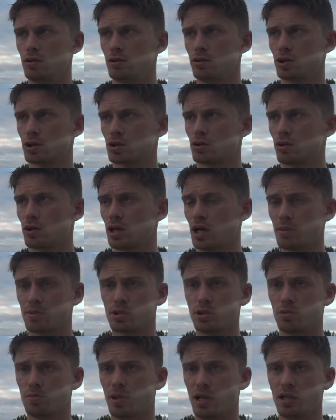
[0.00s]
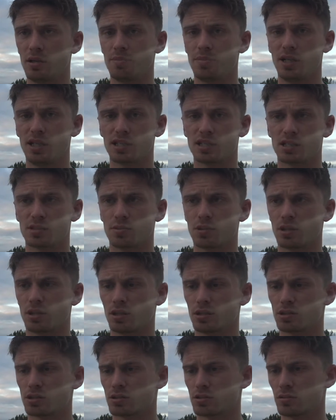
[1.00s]
just going absolute back to basics
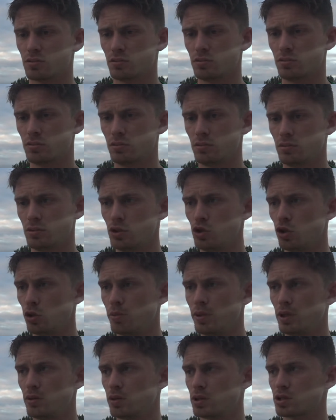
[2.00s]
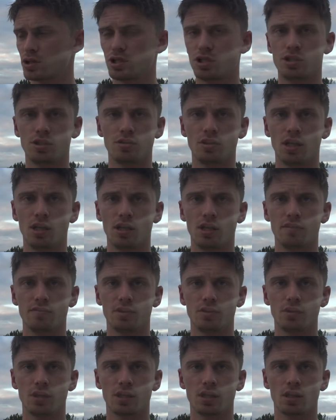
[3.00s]
because nobody wants to do that
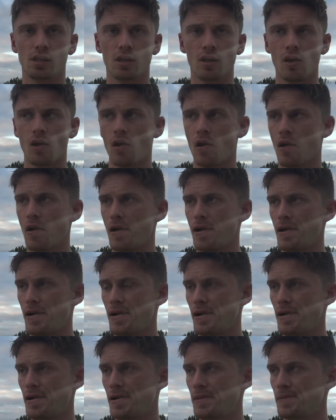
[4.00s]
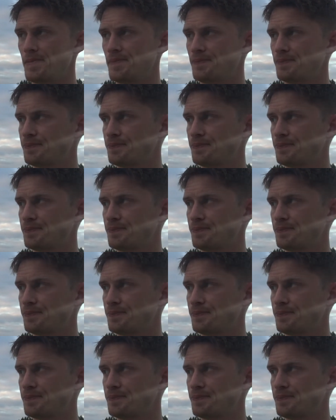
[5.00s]
every week. Um,